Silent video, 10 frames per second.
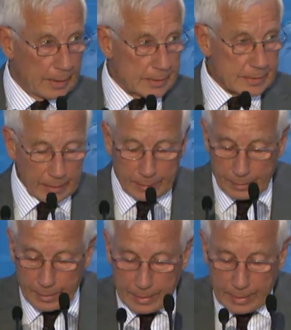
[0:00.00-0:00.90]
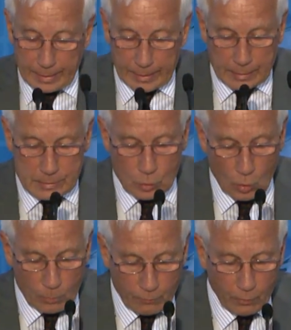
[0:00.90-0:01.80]
Second, let us
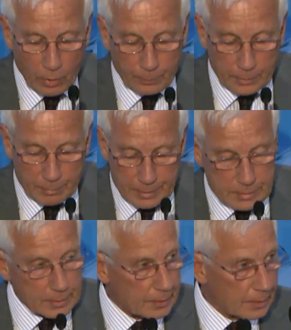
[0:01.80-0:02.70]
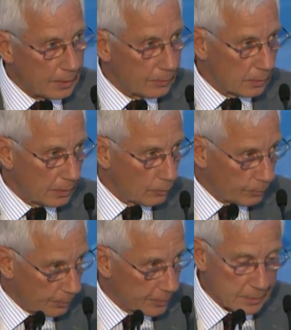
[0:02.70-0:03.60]
hope for an
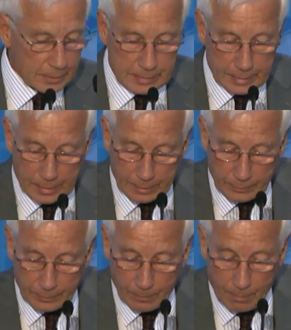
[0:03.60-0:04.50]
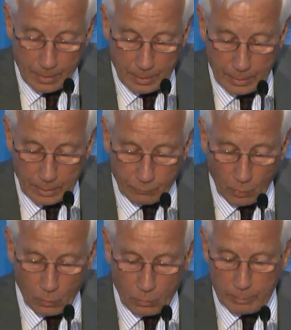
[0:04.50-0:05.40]
optimistic scenario. If
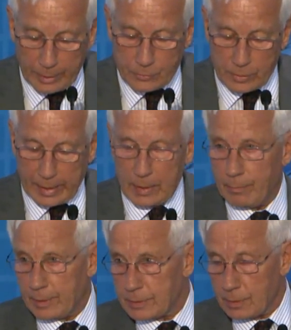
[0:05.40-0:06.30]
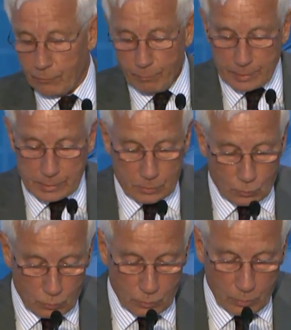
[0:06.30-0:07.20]
all major elements of Minsk
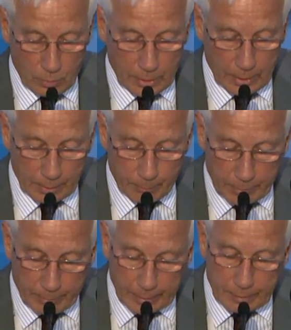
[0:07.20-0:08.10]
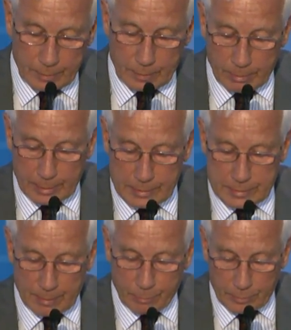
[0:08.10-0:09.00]
II are implemented by the
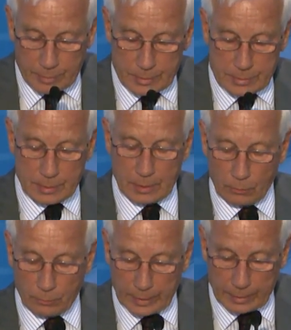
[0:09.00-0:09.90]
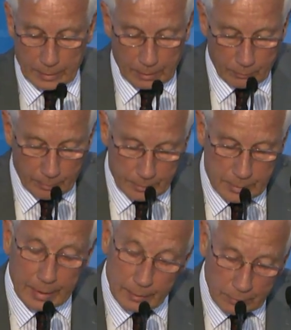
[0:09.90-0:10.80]
separatists, the Ukrainian government,
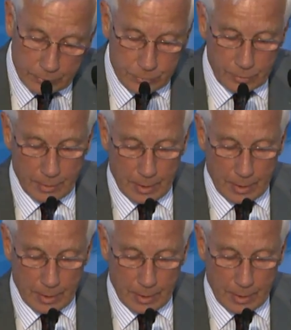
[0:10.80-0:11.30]
and Russia,